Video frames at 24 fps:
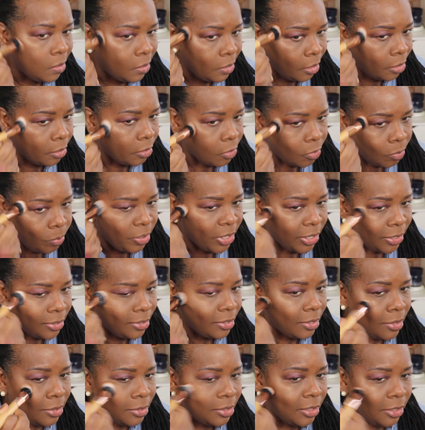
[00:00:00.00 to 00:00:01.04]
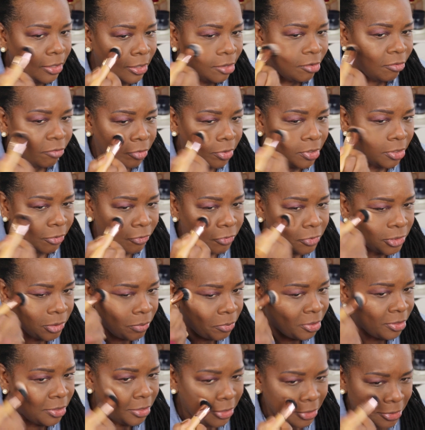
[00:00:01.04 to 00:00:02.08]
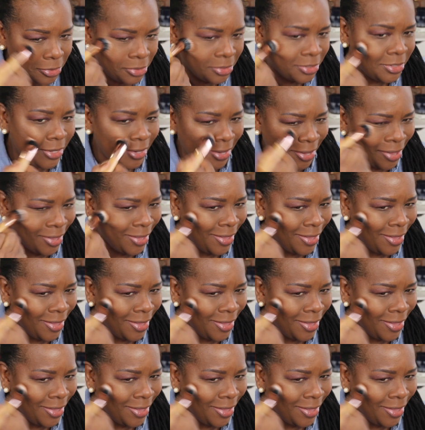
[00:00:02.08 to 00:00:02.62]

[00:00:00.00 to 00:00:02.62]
Now go back in and get rid of some of this.